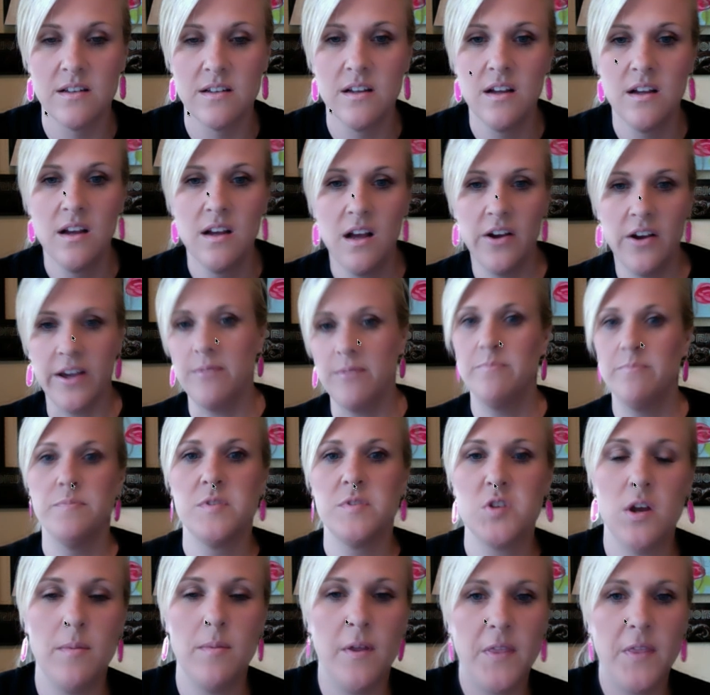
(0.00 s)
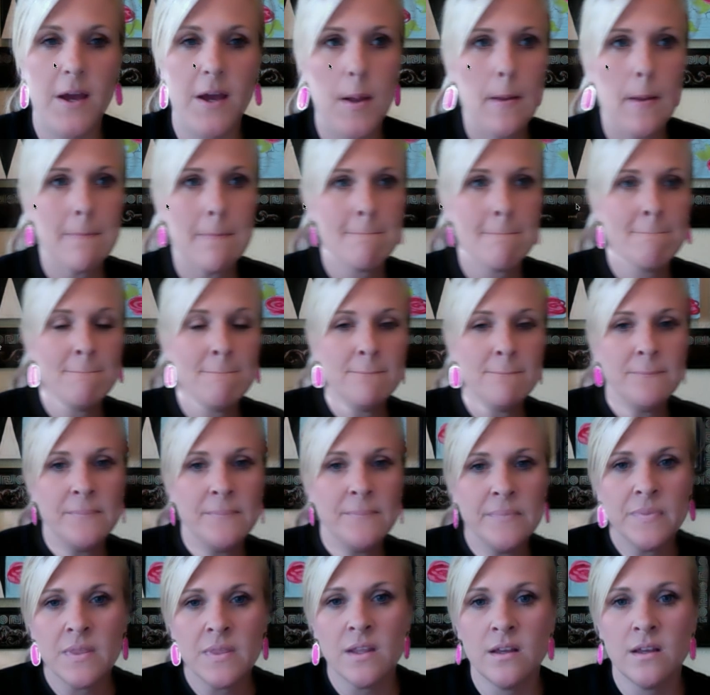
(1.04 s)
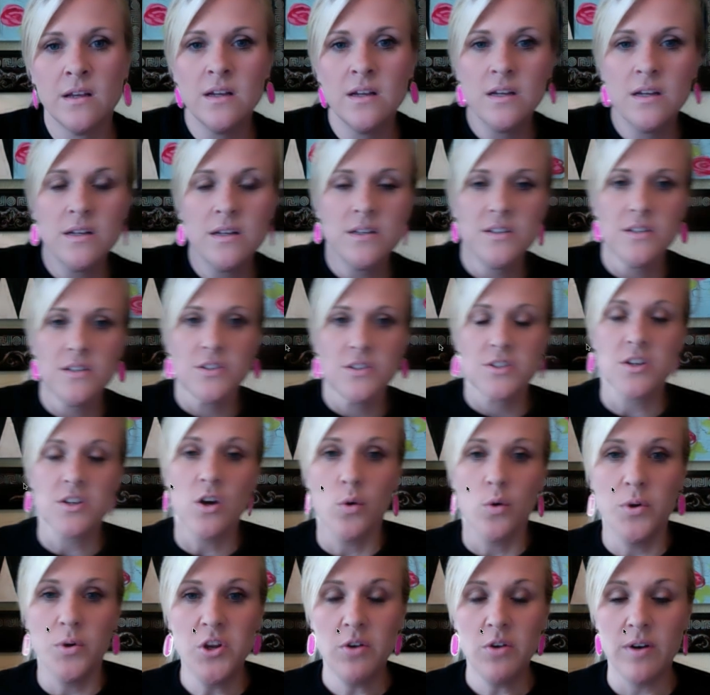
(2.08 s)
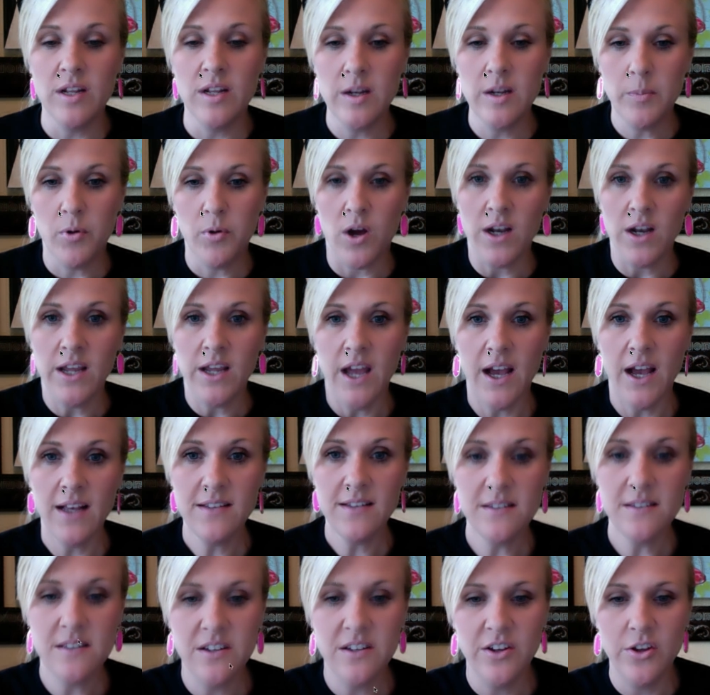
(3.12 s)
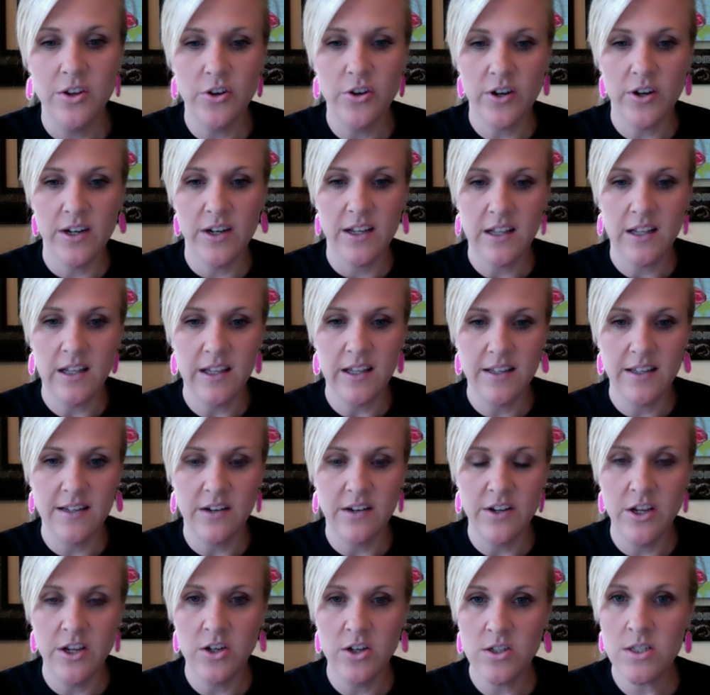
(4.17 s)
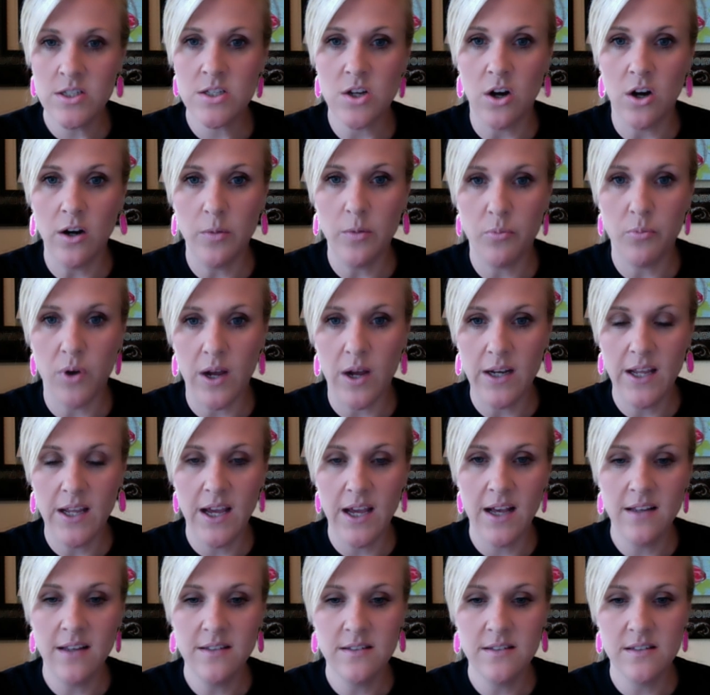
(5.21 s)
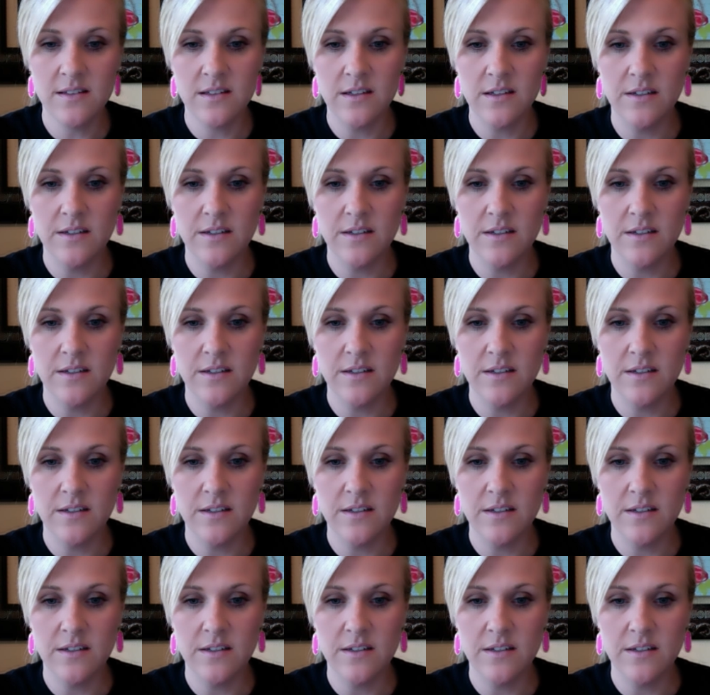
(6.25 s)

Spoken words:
Okay, sorry about that. So when you're ready to broadcast, you're going to click down here, Start Broadcast.